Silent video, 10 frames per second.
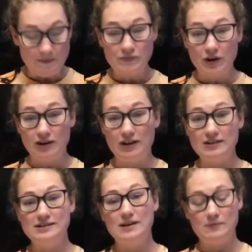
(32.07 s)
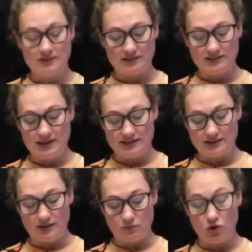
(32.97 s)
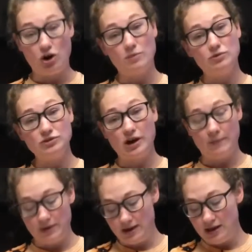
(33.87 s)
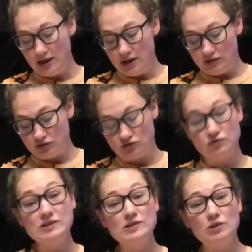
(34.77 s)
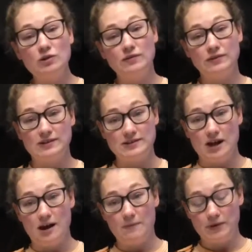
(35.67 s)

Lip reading: Our next step is to take some caramel topping to drizzle over the top.